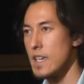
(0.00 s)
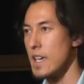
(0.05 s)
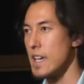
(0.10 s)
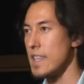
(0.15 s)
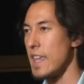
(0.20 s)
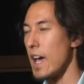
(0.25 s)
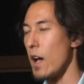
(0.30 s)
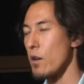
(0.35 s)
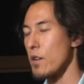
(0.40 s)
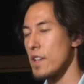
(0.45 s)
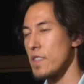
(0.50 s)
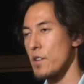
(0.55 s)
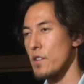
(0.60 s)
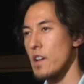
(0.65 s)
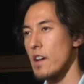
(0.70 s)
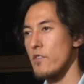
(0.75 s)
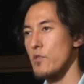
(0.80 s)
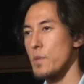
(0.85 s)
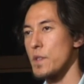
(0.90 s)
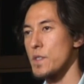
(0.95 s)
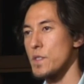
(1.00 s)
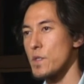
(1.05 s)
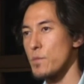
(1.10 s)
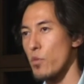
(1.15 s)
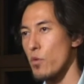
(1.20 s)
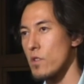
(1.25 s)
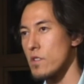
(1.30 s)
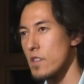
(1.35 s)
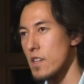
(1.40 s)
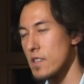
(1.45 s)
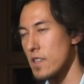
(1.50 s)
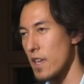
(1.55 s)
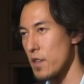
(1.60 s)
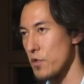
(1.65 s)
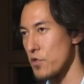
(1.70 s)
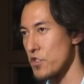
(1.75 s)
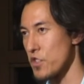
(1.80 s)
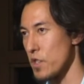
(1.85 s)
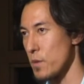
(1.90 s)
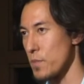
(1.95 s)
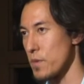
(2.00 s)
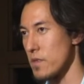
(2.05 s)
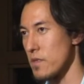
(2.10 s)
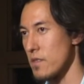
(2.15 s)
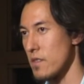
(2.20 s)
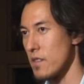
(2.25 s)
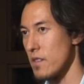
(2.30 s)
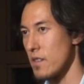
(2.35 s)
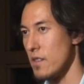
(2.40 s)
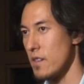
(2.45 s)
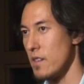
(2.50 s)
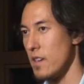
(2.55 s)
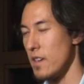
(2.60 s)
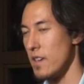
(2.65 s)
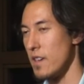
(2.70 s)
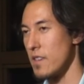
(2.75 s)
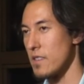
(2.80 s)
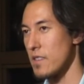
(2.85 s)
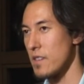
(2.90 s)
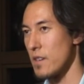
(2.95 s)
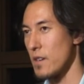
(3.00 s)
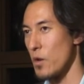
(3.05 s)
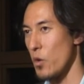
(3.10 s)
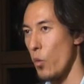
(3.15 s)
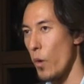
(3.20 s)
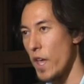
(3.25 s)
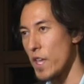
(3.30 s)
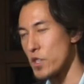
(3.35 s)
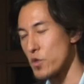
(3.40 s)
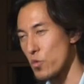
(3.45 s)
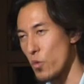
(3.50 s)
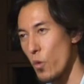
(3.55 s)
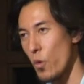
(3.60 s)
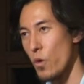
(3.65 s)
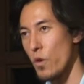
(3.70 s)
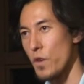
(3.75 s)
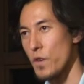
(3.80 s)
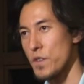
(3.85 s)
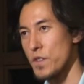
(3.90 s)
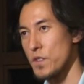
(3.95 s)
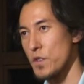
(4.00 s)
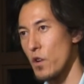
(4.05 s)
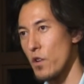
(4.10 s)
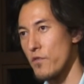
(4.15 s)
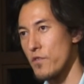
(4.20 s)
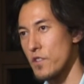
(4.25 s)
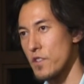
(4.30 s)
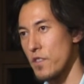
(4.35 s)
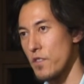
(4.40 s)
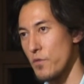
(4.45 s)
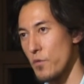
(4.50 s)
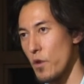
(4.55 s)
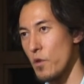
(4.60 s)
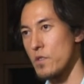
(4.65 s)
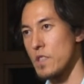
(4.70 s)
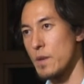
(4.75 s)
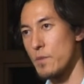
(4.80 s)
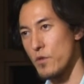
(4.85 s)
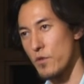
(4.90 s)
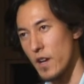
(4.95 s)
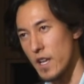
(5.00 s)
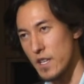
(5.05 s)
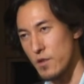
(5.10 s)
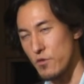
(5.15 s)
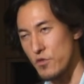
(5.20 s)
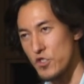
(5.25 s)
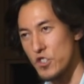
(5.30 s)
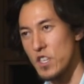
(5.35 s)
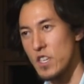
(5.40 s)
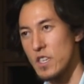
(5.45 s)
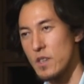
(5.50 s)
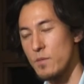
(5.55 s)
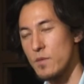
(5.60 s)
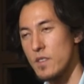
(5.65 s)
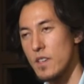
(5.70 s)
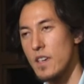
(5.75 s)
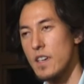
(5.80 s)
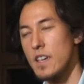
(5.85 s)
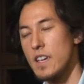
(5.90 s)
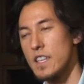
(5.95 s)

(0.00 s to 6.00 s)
And how can their government support dictatorships and wage wars and overthrow democratic regimes?